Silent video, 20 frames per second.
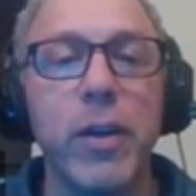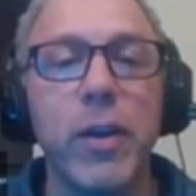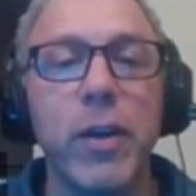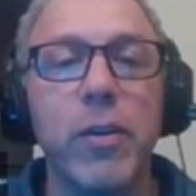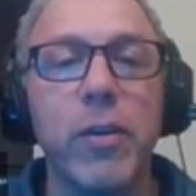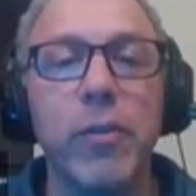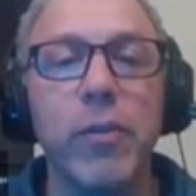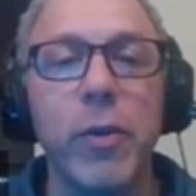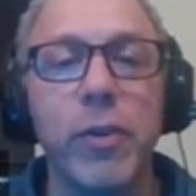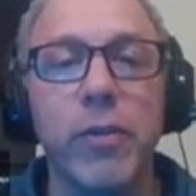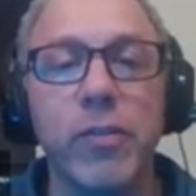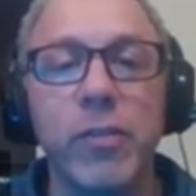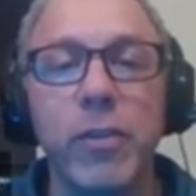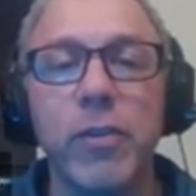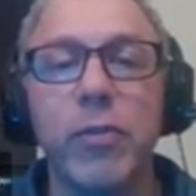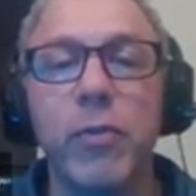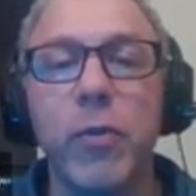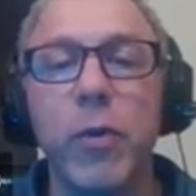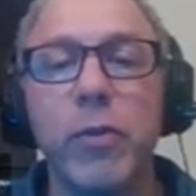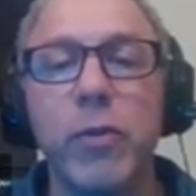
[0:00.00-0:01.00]
So it's
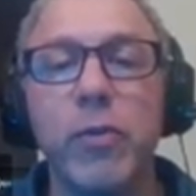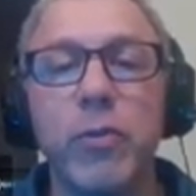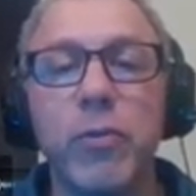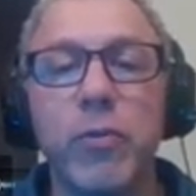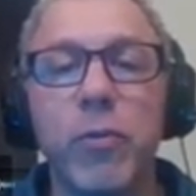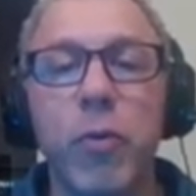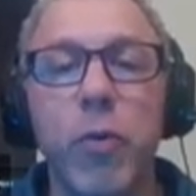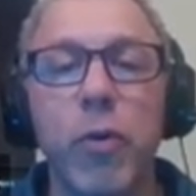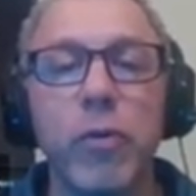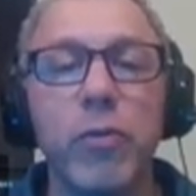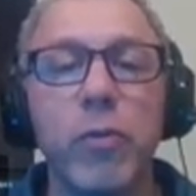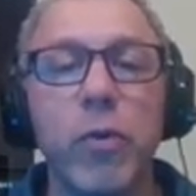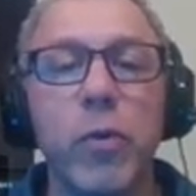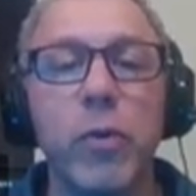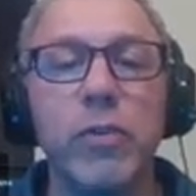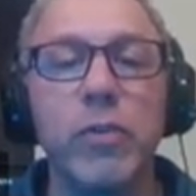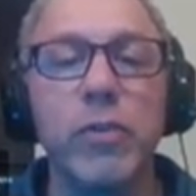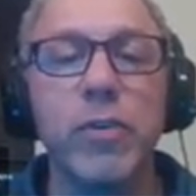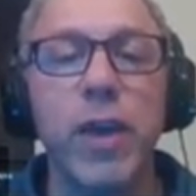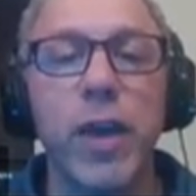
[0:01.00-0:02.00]
6 volts, 4
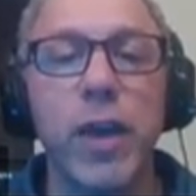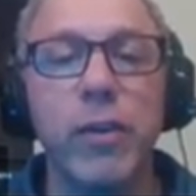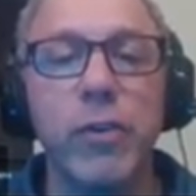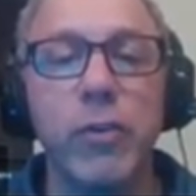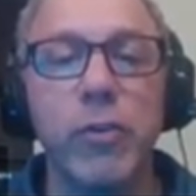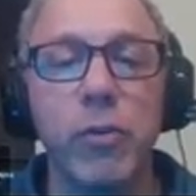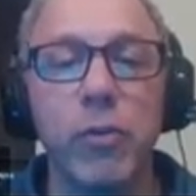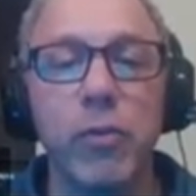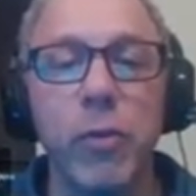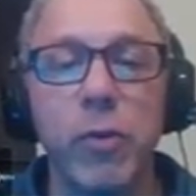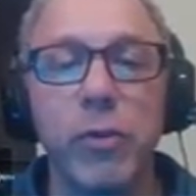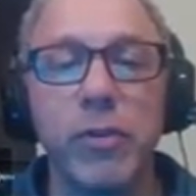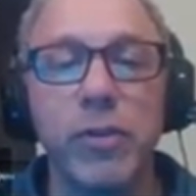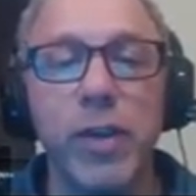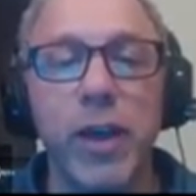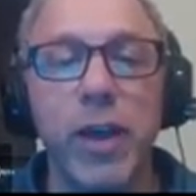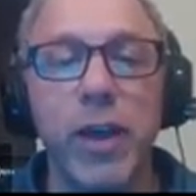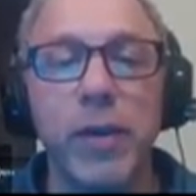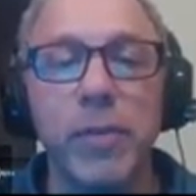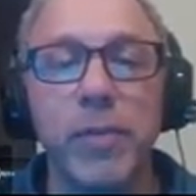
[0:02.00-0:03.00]
volts, and 2 volts
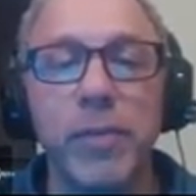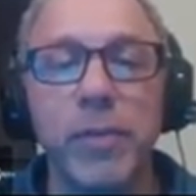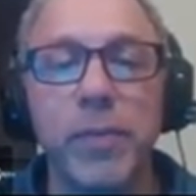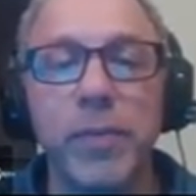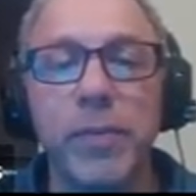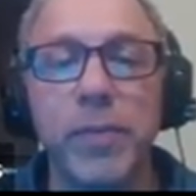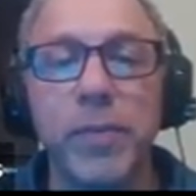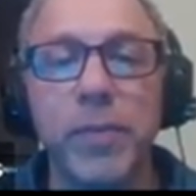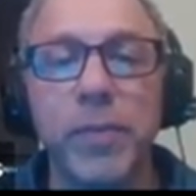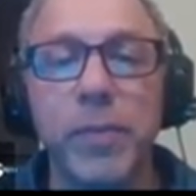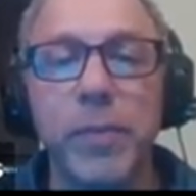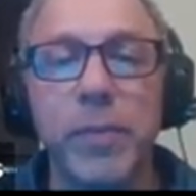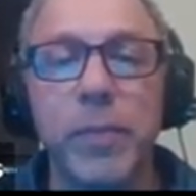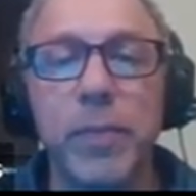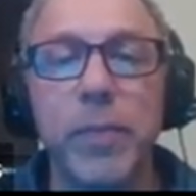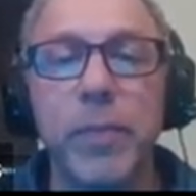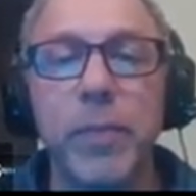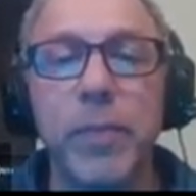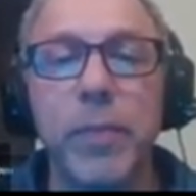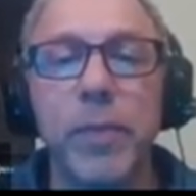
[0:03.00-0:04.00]
again.
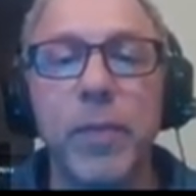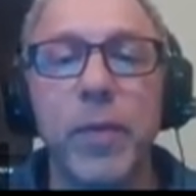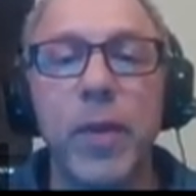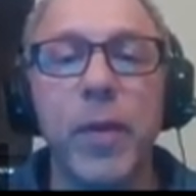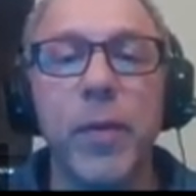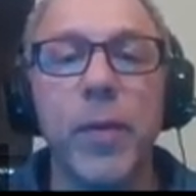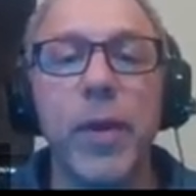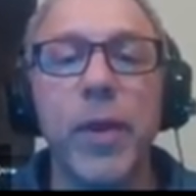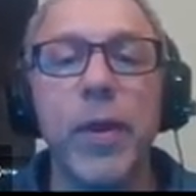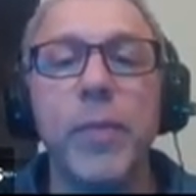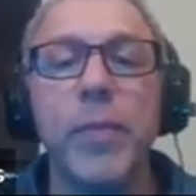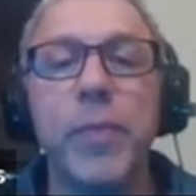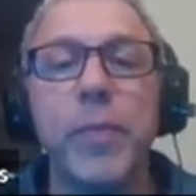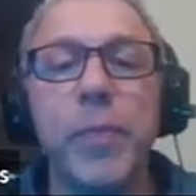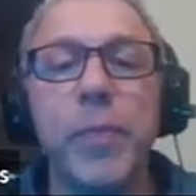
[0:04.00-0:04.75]
All right?